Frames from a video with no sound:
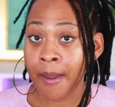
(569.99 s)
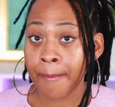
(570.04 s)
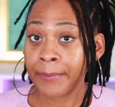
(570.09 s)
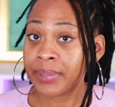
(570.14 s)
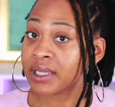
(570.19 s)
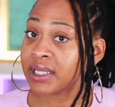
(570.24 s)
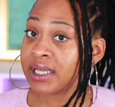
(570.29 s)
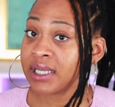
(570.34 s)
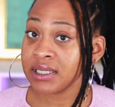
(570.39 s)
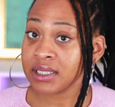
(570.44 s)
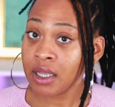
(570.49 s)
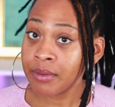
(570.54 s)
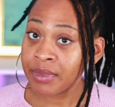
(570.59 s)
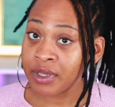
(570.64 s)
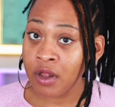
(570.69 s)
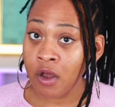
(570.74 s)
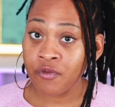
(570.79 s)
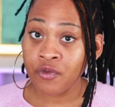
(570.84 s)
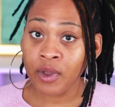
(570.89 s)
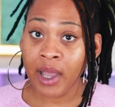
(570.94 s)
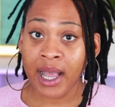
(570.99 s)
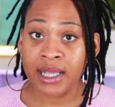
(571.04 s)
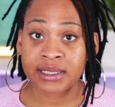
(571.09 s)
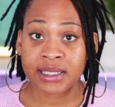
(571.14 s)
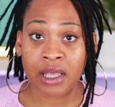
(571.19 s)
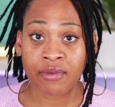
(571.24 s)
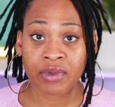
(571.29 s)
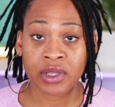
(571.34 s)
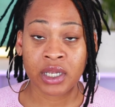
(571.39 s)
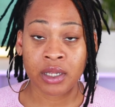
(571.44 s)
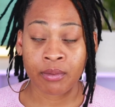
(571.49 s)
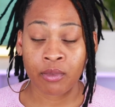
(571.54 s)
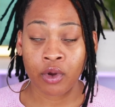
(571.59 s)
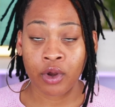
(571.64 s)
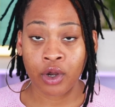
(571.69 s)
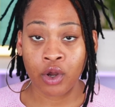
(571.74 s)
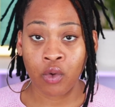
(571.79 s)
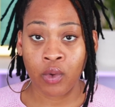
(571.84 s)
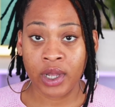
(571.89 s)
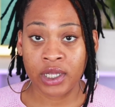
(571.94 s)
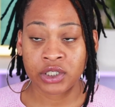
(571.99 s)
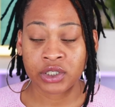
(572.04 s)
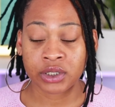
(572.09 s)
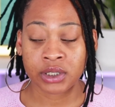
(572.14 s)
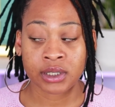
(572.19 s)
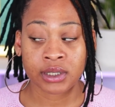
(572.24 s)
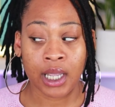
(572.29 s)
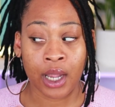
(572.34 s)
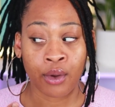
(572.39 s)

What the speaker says: Please let me know if you guys have any more questions.